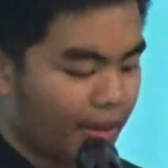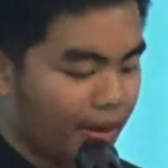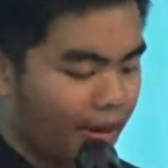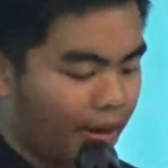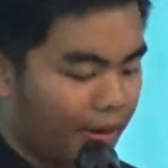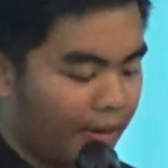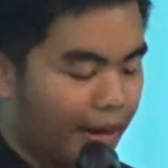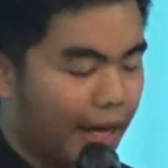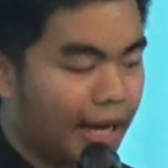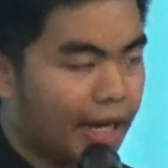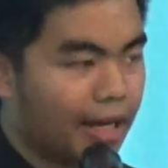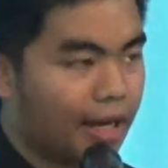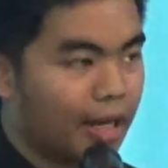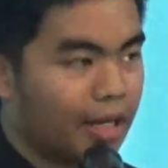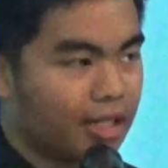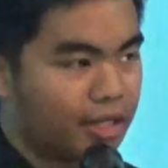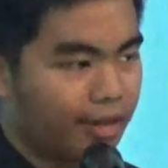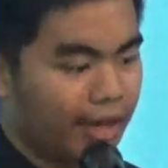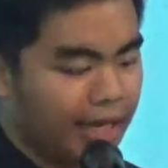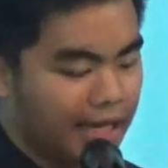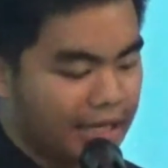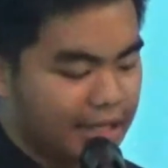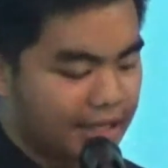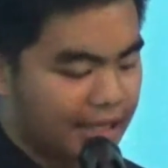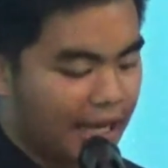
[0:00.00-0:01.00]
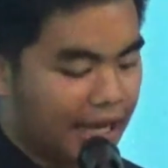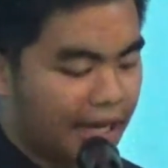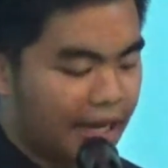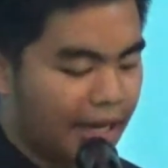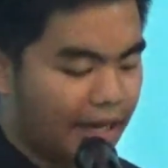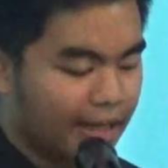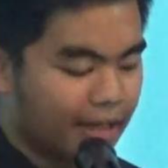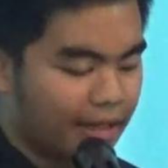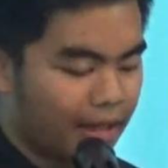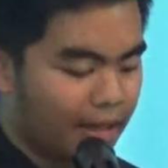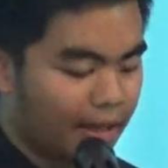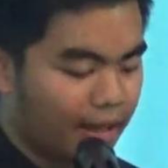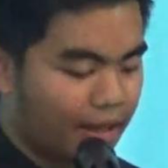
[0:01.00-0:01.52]
Right? So I
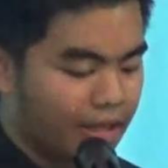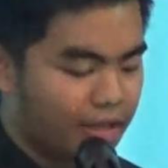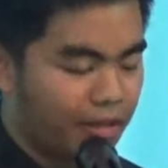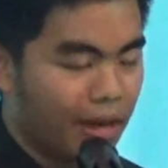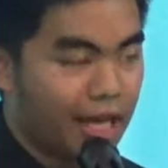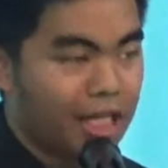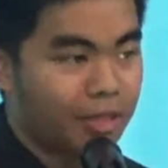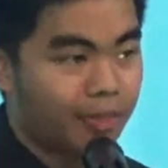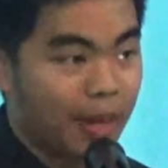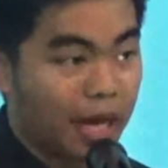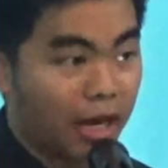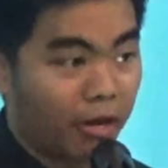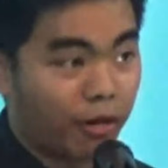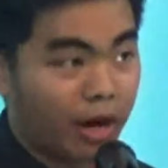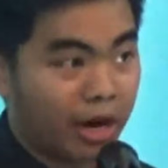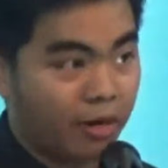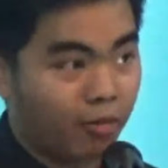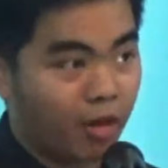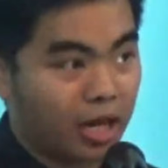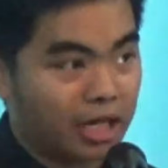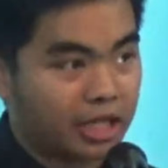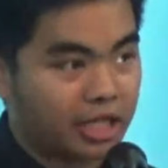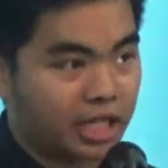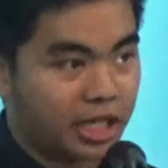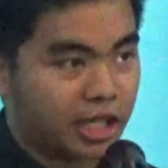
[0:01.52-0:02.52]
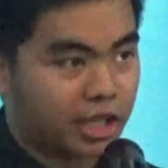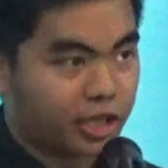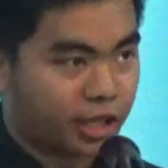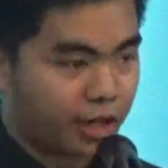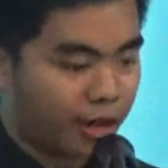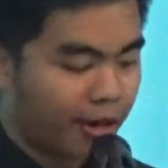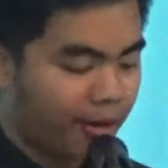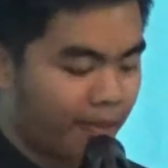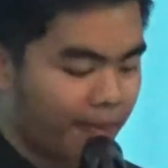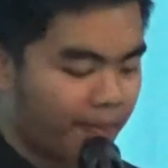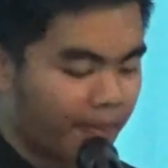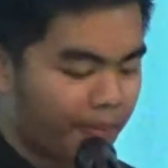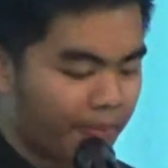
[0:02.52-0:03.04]
decided to ask my grade 1
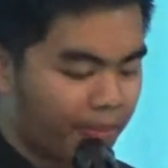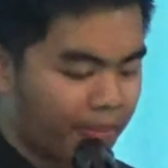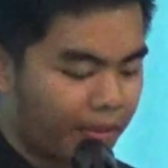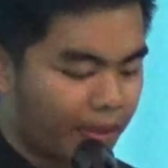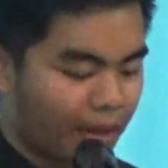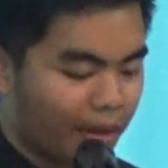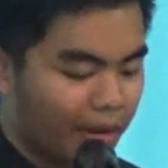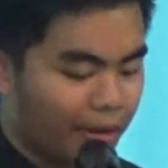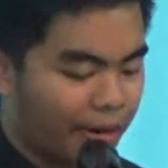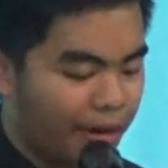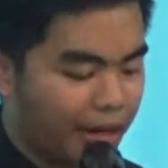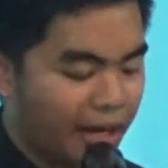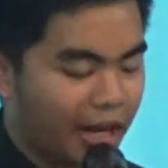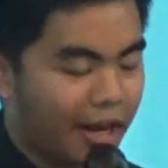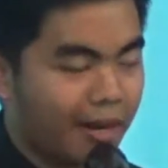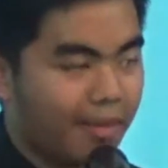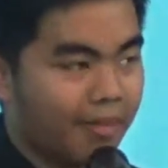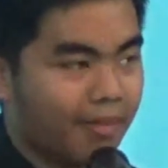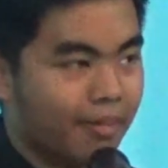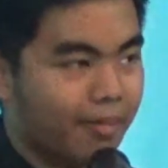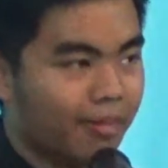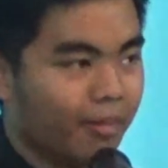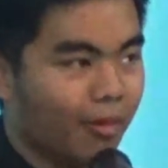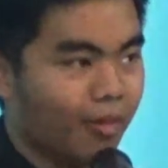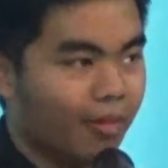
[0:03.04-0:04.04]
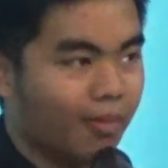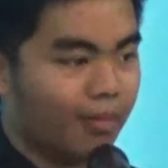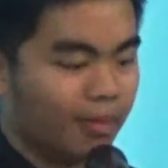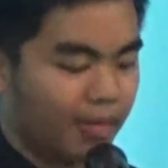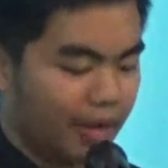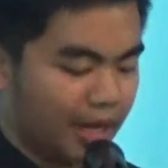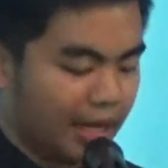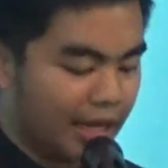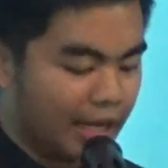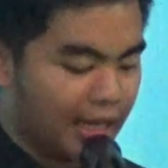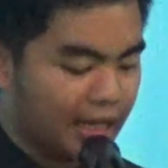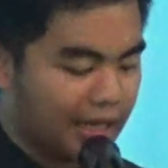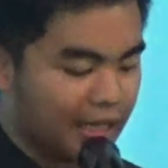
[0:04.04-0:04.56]
teacher. Her name
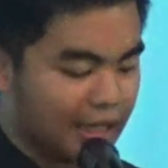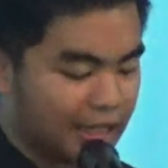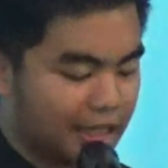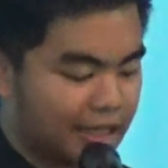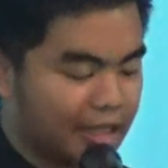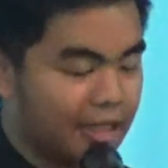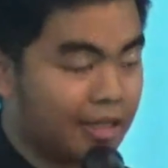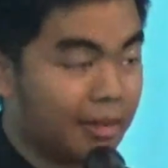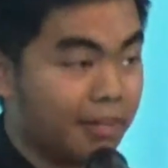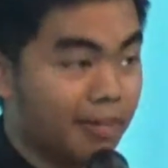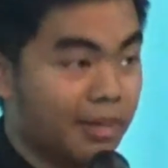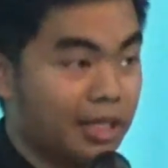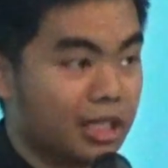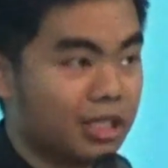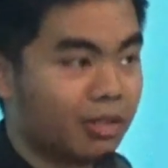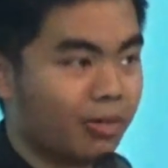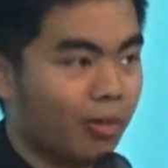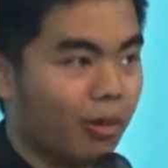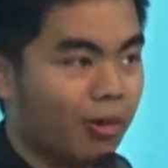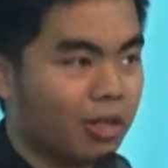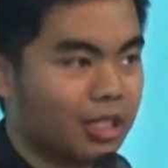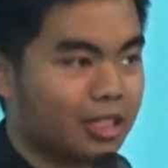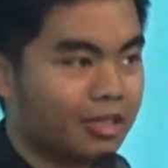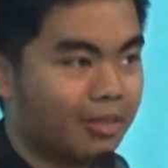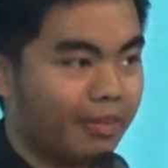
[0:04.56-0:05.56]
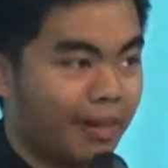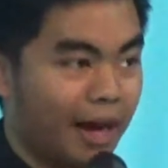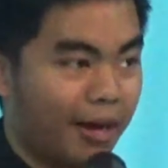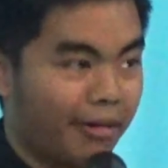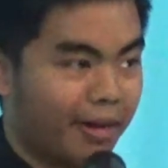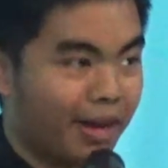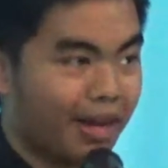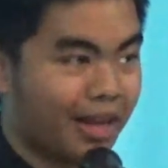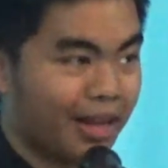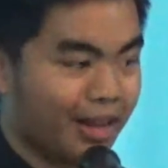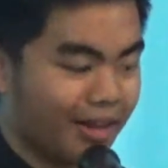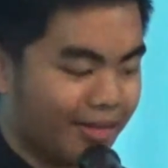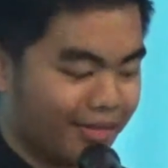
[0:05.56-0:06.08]
is Miss
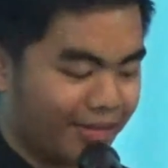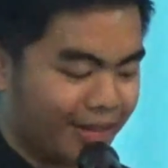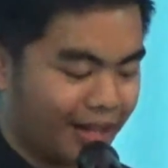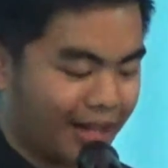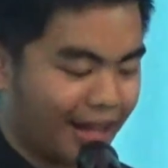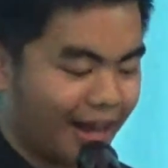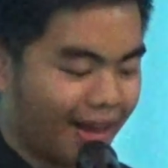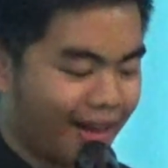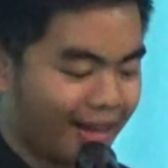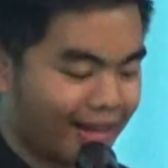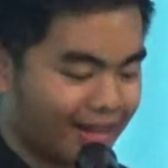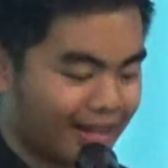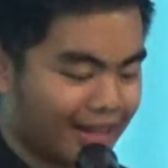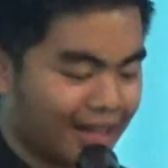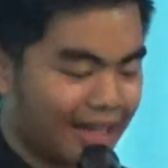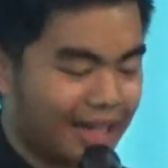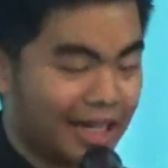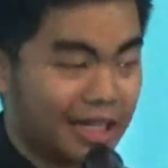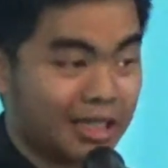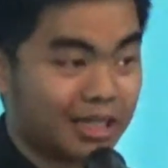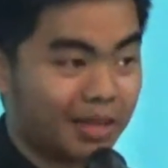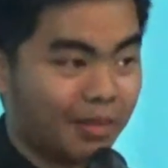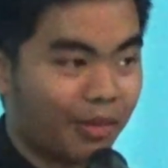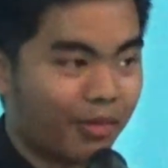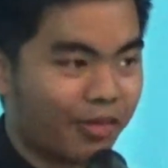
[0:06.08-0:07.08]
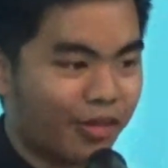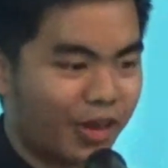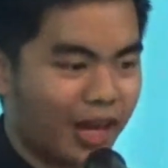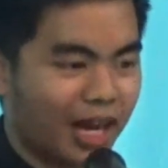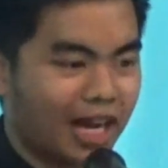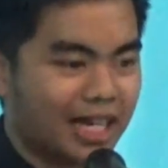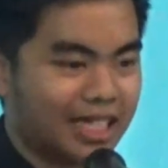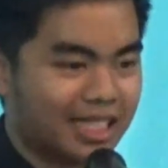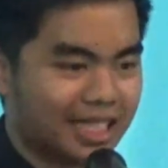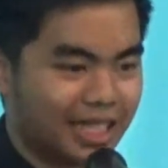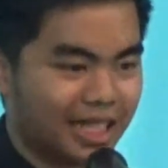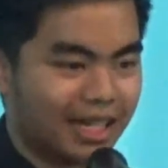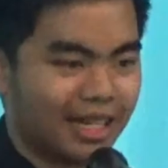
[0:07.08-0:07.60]
Rosemary Villa. I think some of you
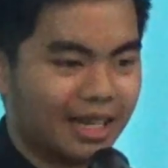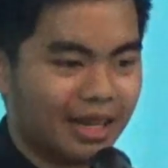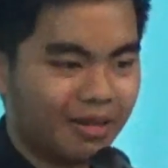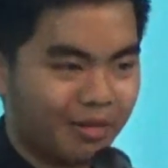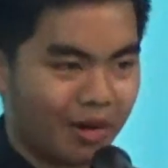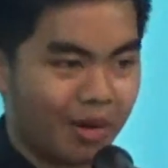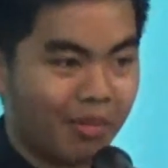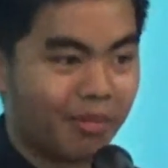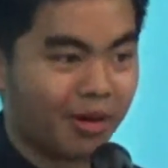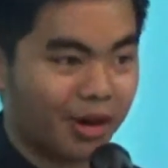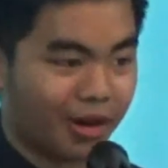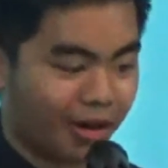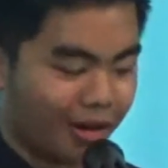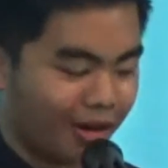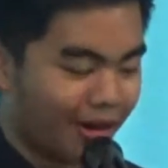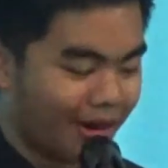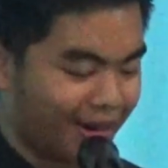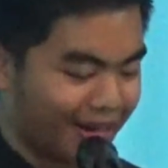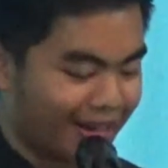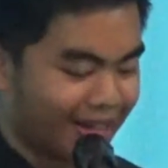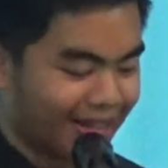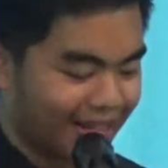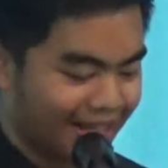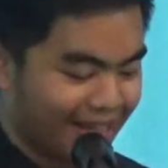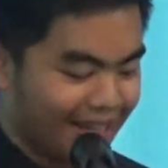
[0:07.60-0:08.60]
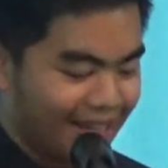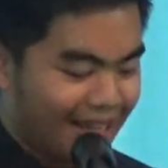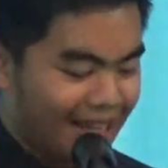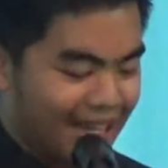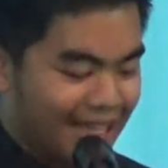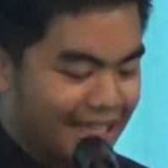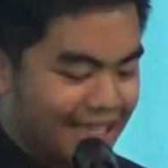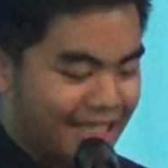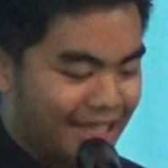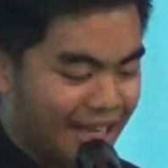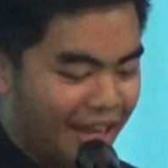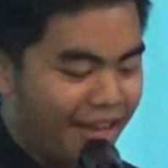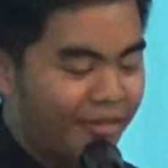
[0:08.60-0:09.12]
guys can remember her.
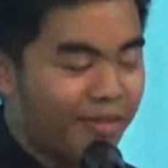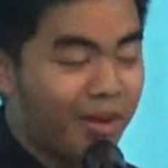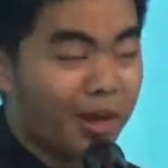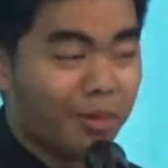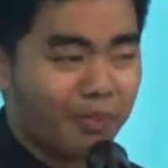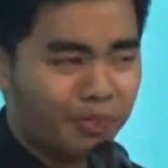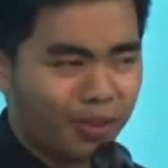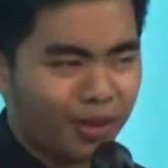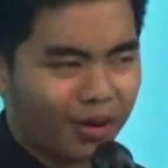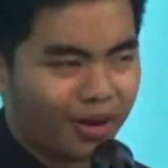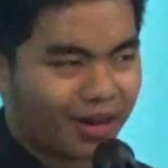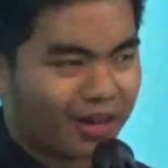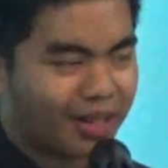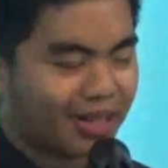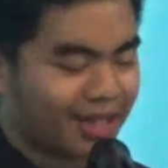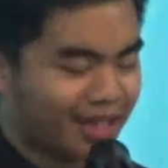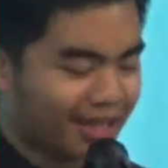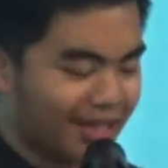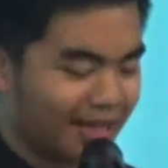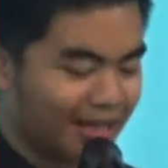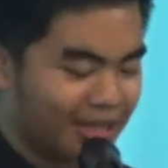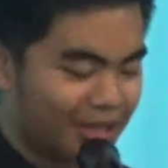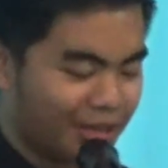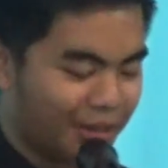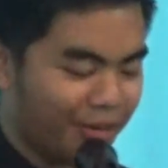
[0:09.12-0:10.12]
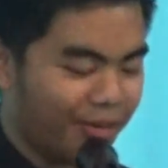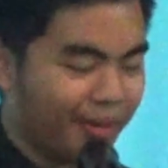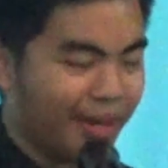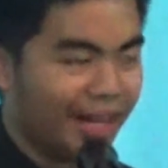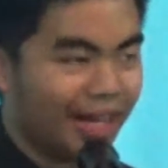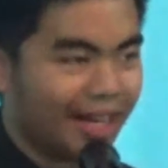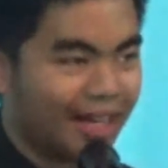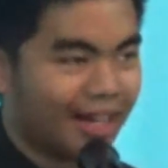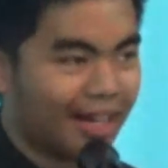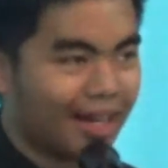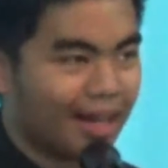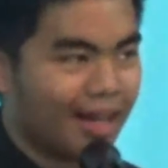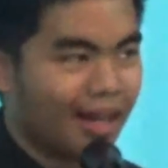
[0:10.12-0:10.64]
She gave me a book to
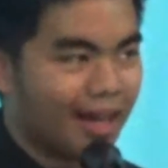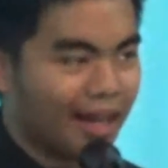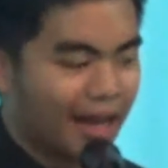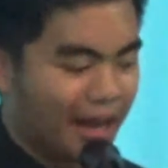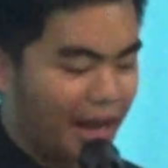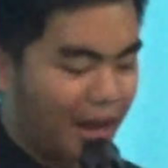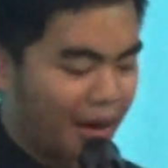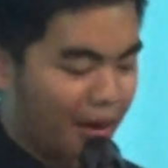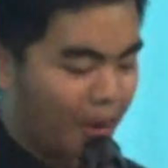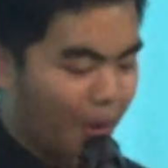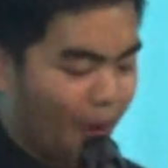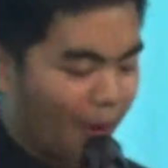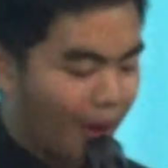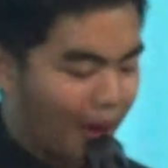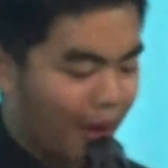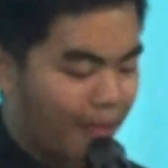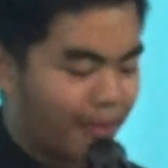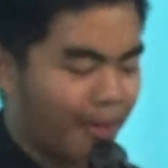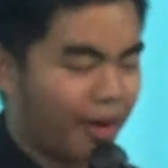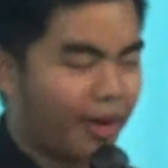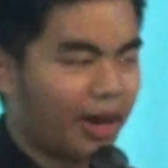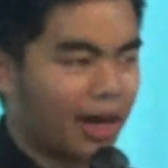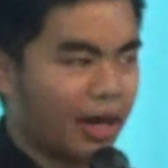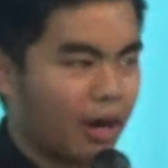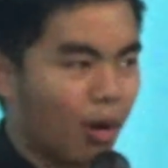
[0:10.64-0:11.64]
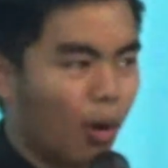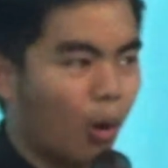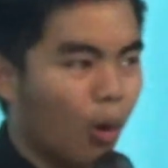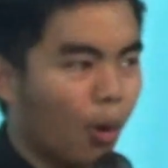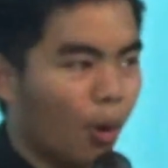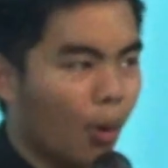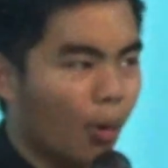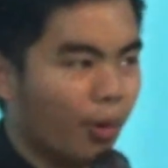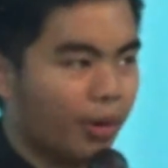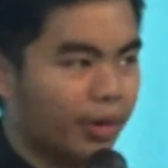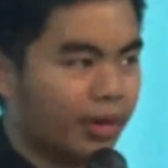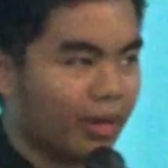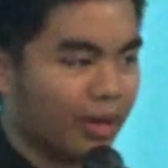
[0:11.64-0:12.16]
read about an
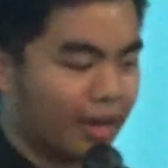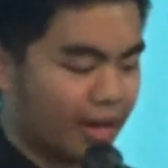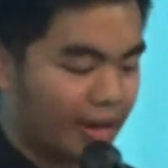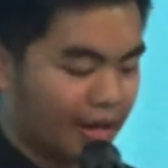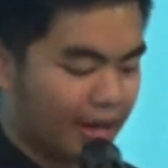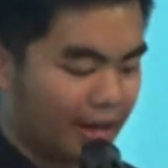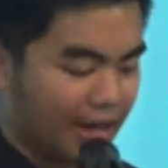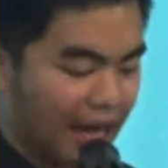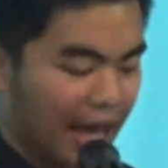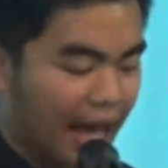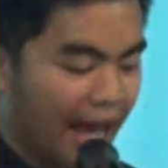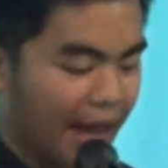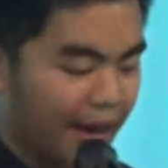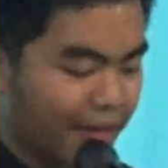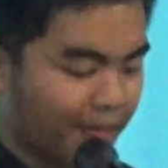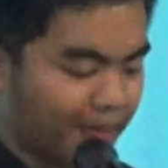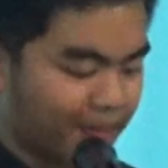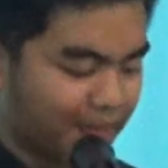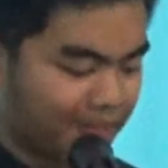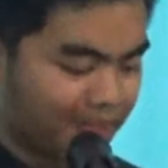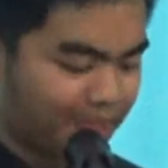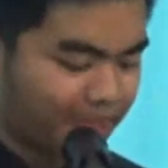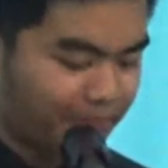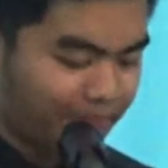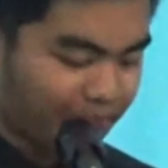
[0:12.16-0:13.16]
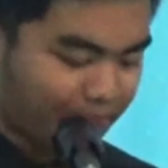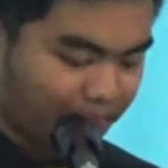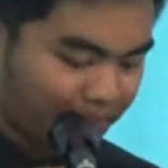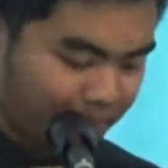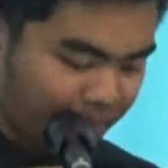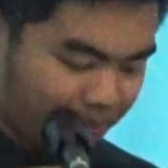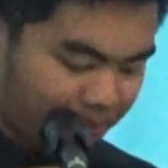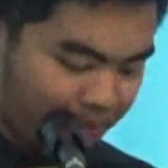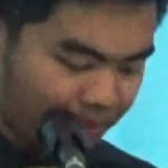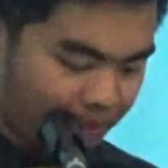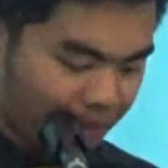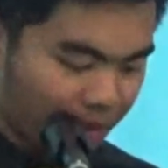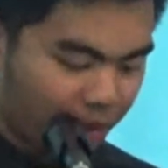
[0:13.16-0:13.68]
old lad.
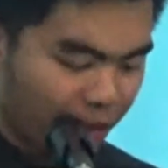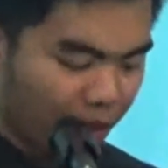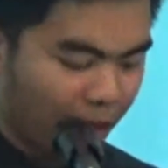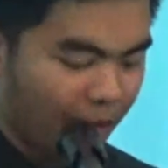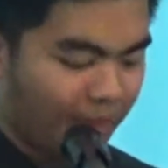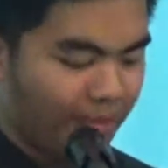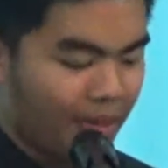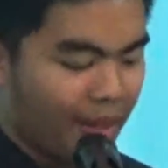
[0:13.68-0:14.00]
Okay.